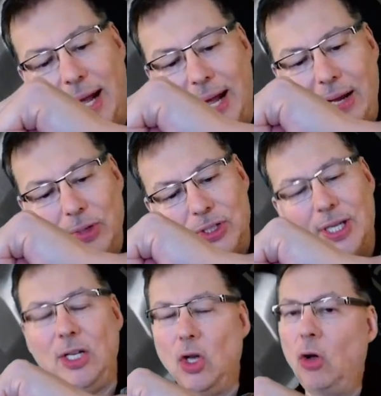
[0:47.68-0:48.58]
I would say
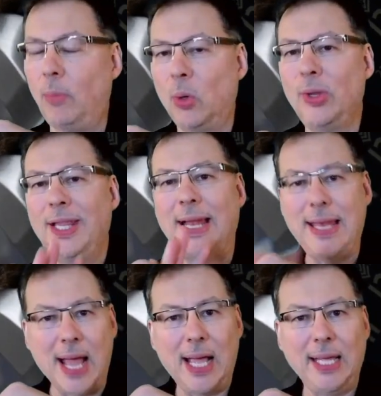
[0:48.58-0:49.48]
no more than a
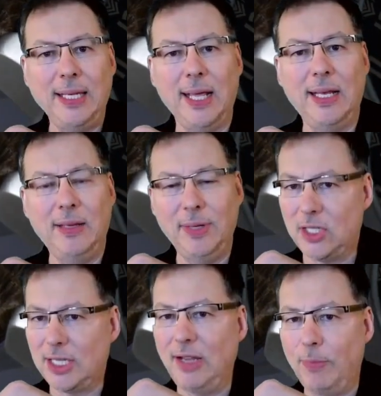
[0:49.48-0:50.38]
nine, and to be
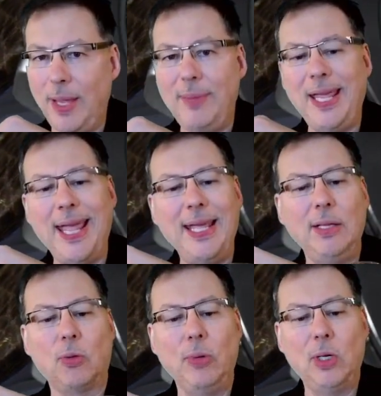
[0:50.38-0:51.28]
safe, maybe eight
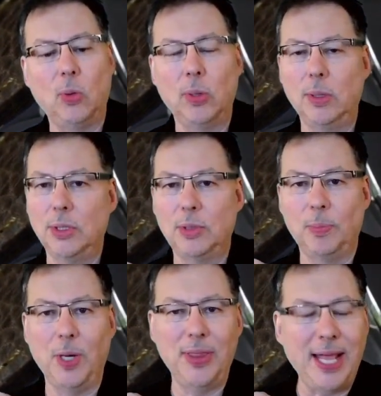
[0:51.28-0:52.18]
and three quarters,
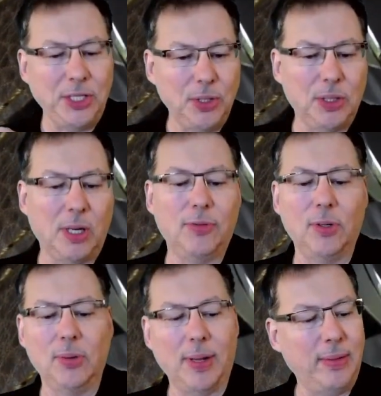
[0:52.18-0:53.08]
but that should
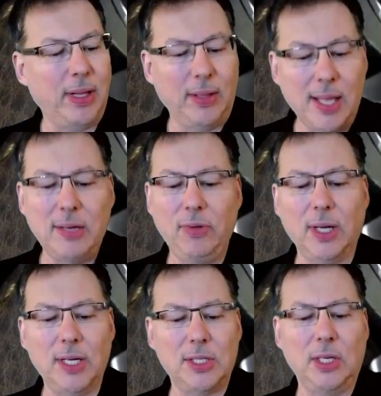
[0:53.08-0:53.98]
cover a, a lot of you
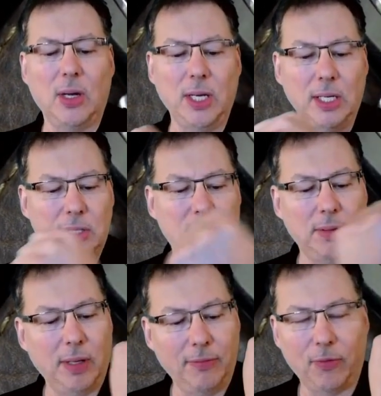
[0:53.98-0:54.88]
guys in the audience
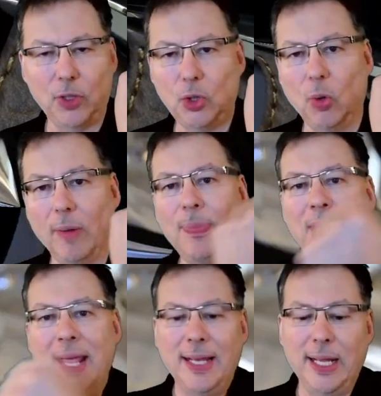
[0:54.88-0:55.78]
uh, for sure.
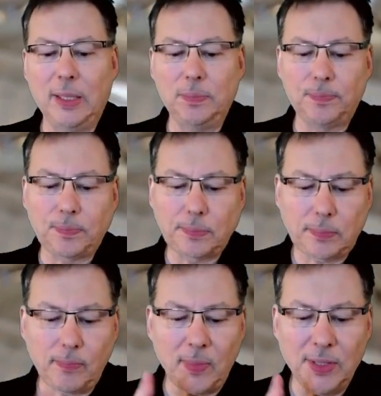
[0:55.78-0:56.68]
Now,
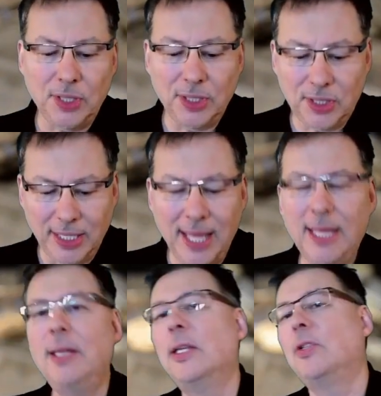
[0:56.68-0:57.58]
To, to get
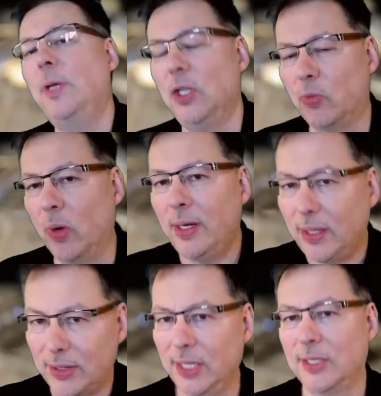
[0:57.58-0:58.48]
into this piece, one of the
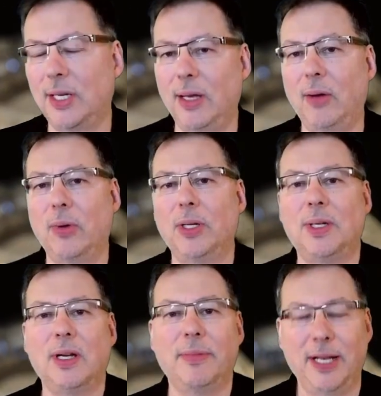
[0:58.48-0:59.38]
things I, I want to
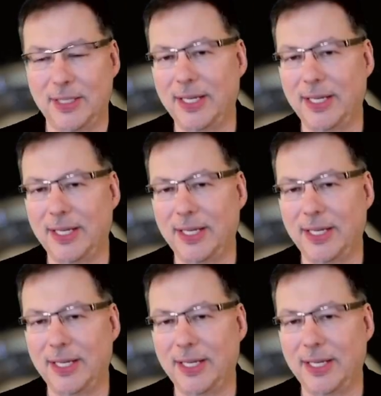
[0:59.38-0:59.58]
talk about is